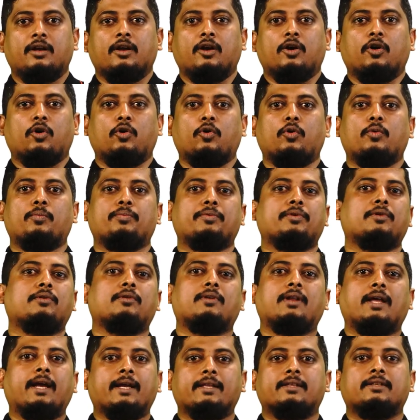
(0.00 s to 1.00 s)
Hope you
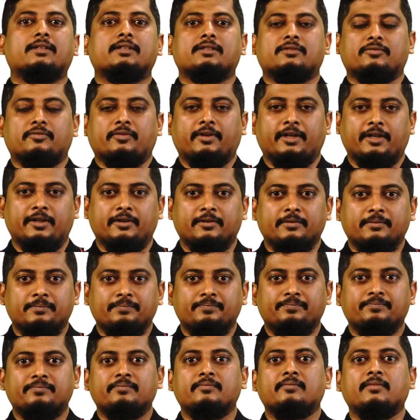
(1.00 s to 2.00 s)
liked this video,
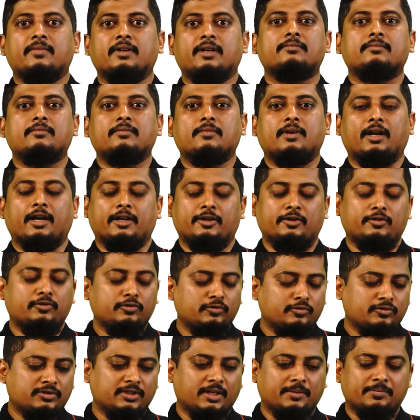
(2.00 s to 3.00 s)
and
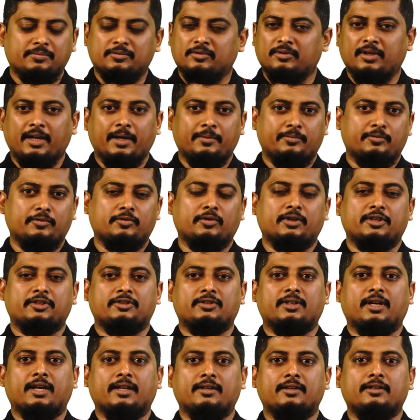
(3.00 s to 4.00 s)
do subscribe to our
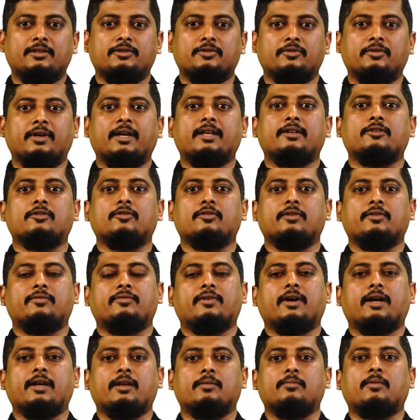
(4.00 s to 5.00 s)
channel to get
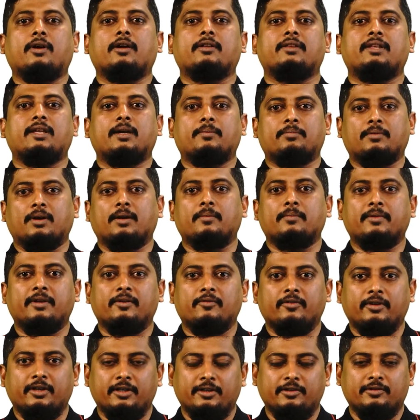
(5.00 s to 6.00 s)
notified about the
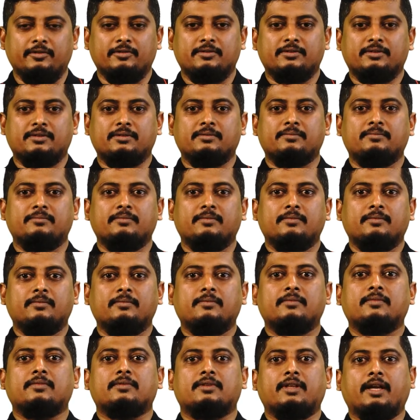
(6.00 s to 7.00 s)
upcoming videos.
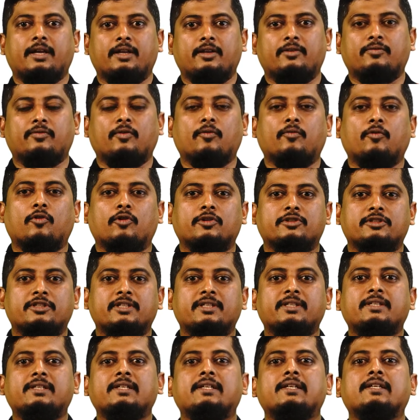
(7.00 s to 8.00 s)
Thank you for
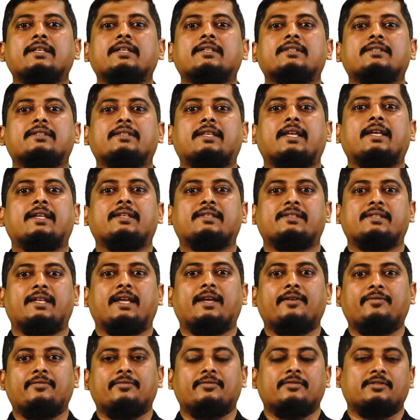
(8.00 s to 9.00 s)
watching. Stay
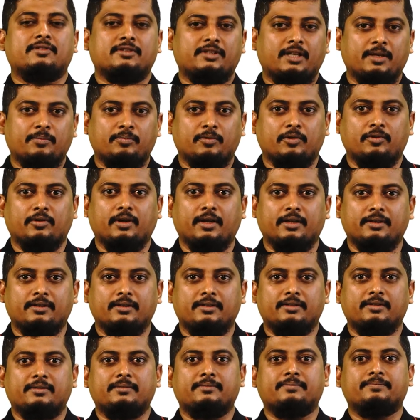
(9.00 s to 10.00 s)
safe, stay protected.